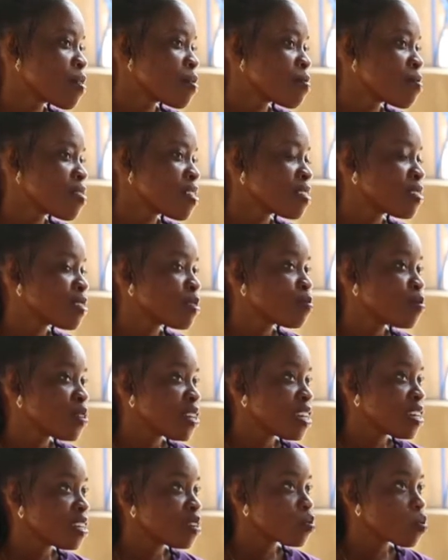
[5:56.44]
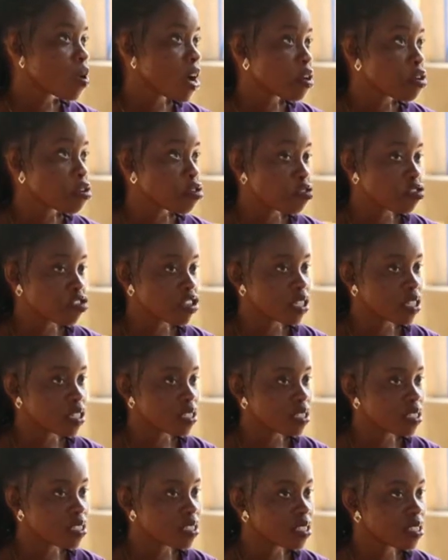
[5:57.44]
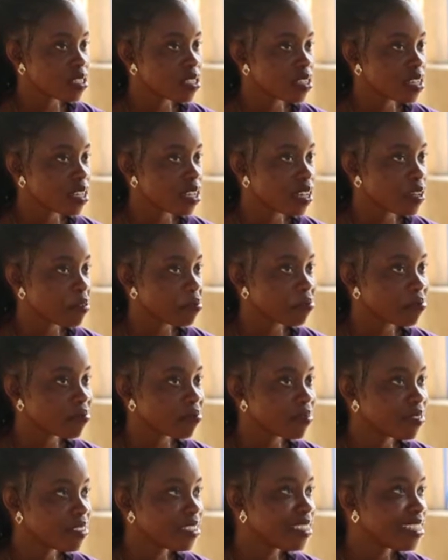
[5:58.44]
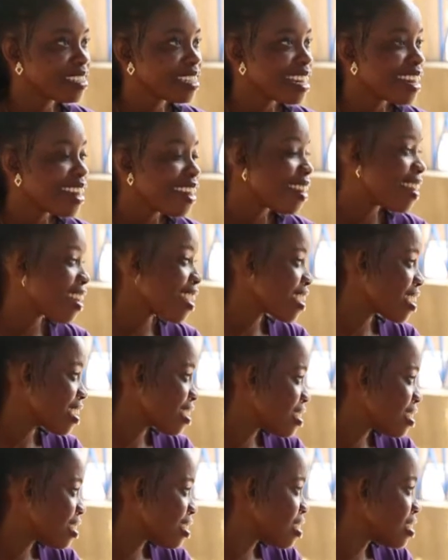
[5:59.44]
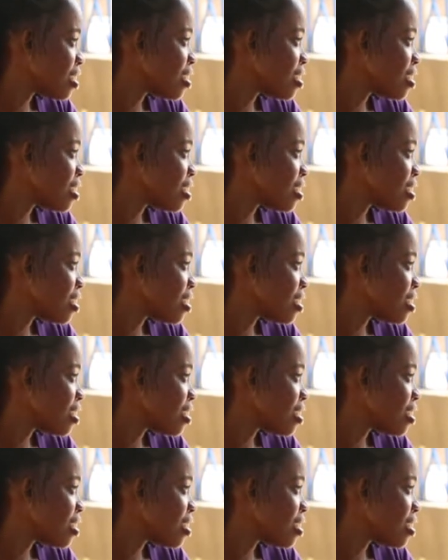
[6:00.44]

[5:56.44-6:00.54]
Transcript: This being one of his legacies.